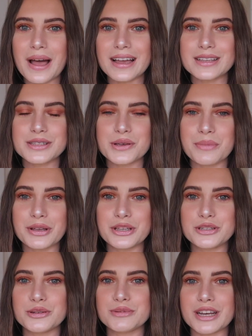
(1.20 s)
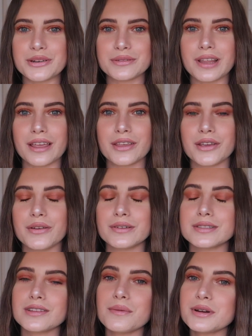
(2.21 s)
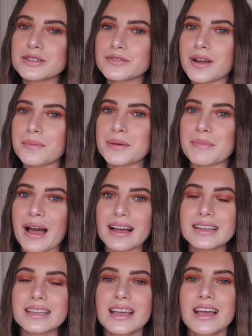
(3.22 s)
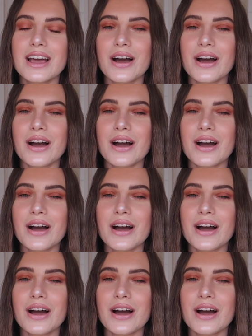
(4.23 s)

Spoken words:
back to my YouTube channel. Thank you so much for coming back.